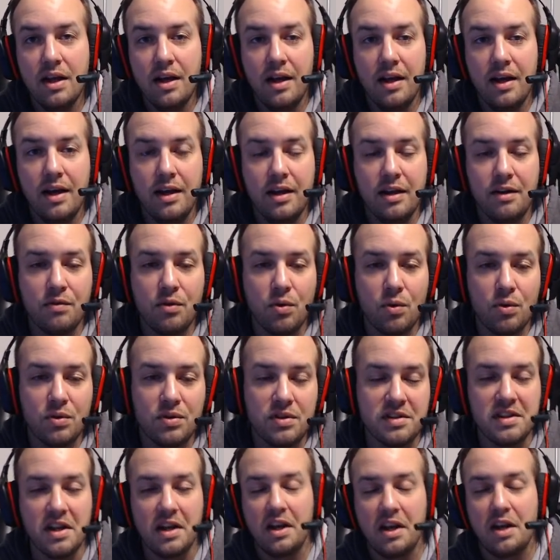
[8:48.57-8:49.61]
And of course,
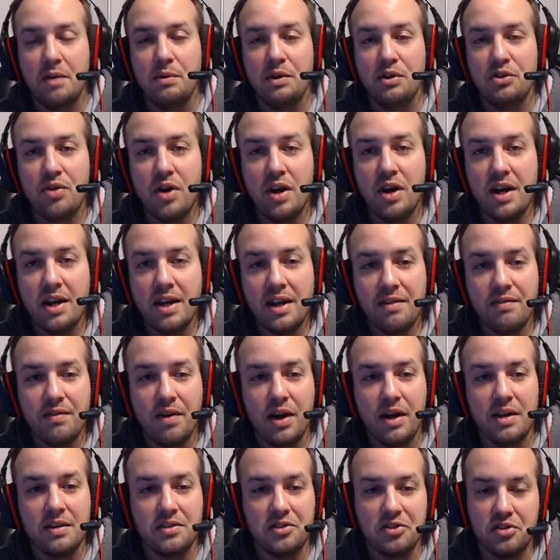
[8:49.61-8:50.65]
it's not going to be trading
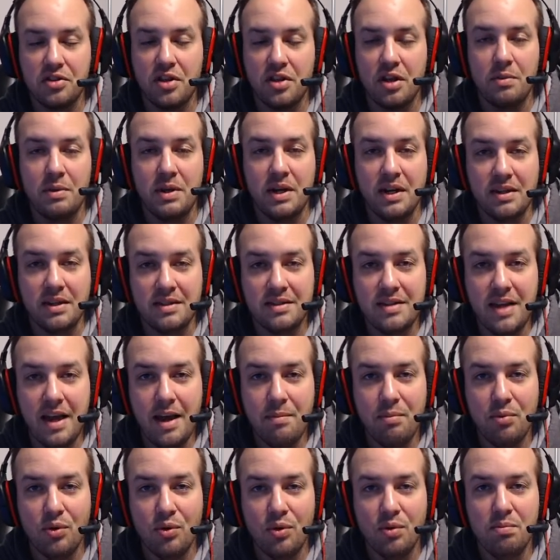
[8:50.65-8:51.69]
advice, it's just going to be an
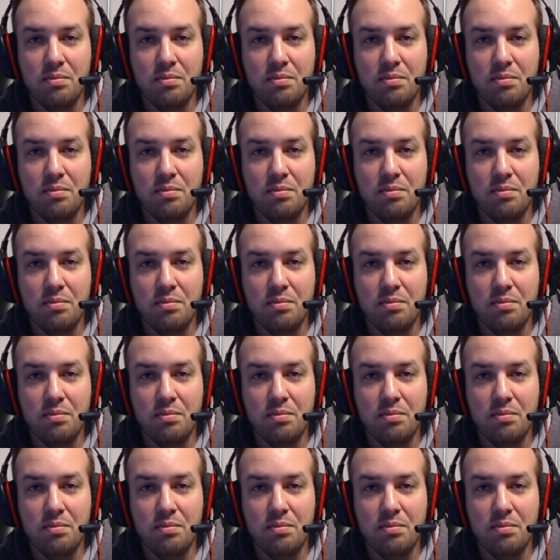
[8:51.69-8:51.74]
example,